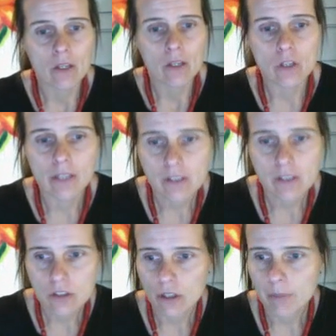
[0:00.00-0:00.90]
So let's
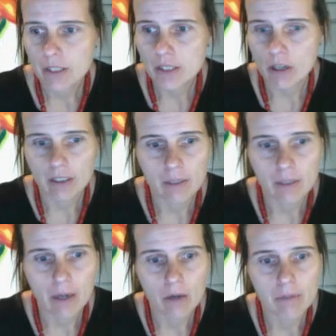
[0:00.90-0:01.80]
start by talking
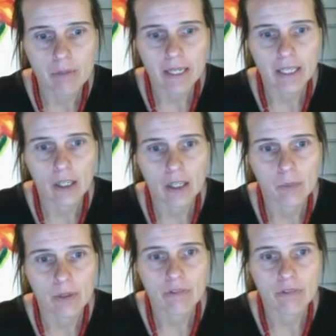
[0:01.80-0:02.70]
about Medicare
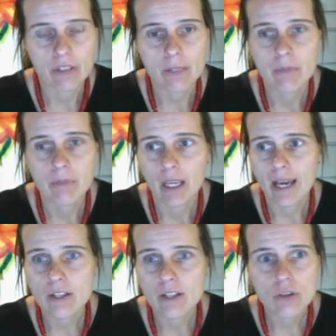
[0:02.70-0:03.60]
briefly.
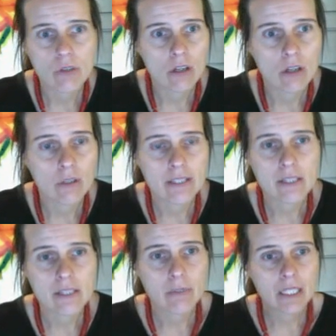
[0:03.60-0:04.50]
As you know, in
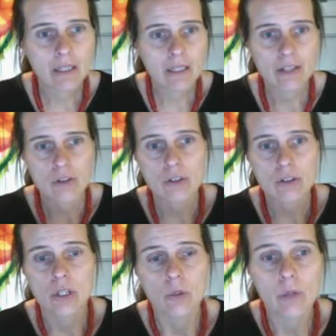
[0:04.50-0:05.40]
these mini
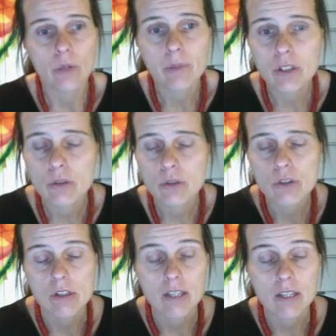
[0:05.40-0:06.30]
lectures, what I'm going to do is
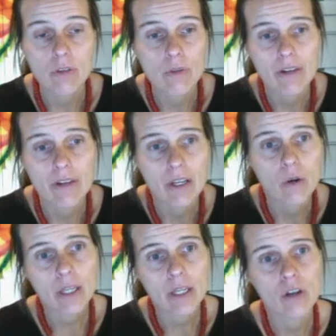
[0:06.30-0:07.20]
just give you a very
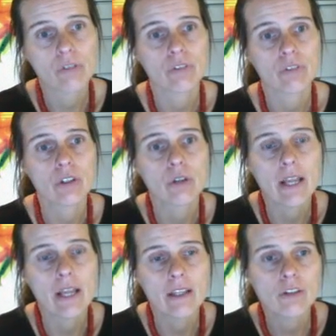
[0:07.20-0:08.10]
quick overview,
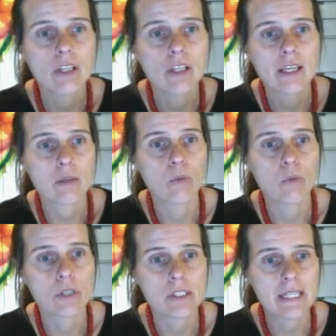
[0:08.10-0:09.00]
and then you can get a
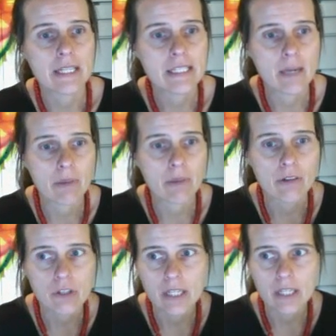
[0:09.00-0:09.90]
more in-depth
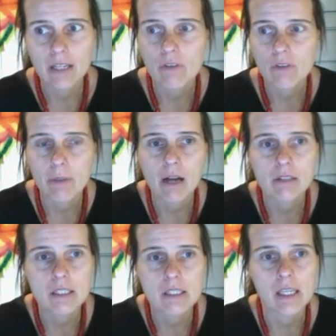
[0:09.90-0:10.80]
understanding of the
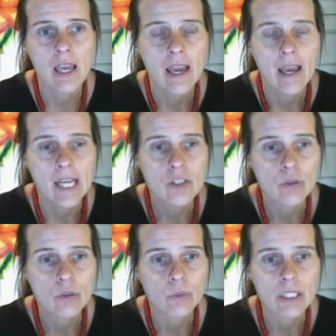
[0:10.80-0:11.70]
policy as
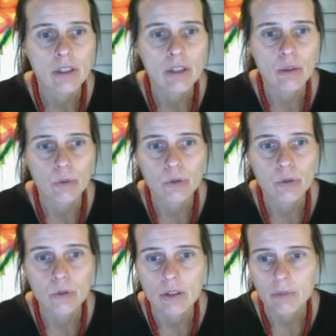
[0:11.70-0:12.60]
you read
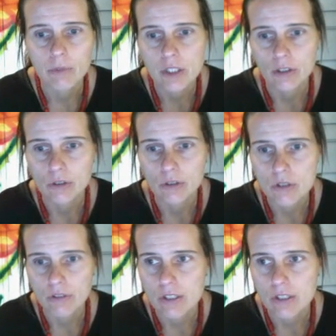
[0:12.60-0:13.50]
through the
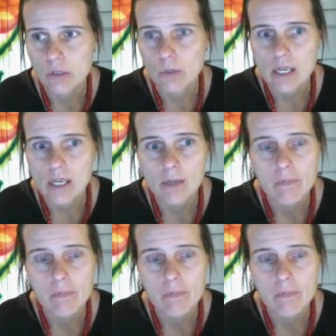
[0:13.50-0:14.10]
materials for this week.